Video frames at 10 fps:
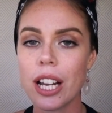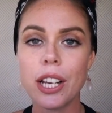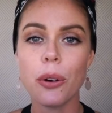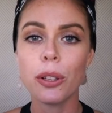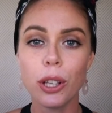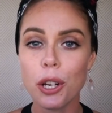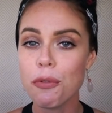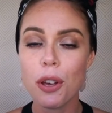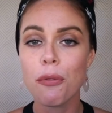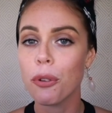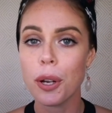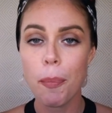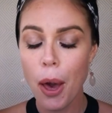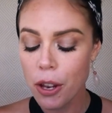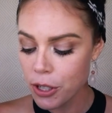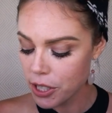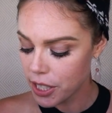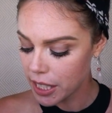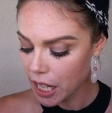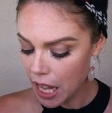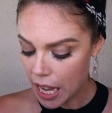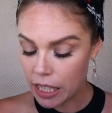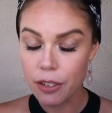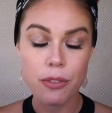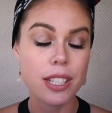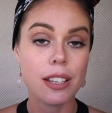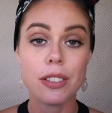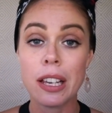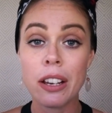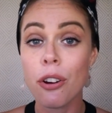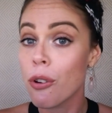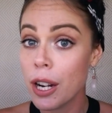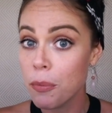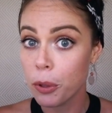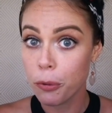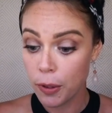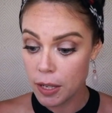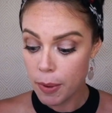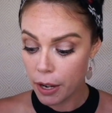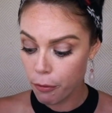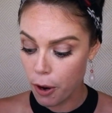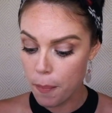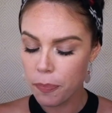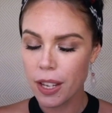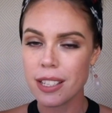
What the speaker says: I know a lot of you have already purchased it and I've received incredible feedback from.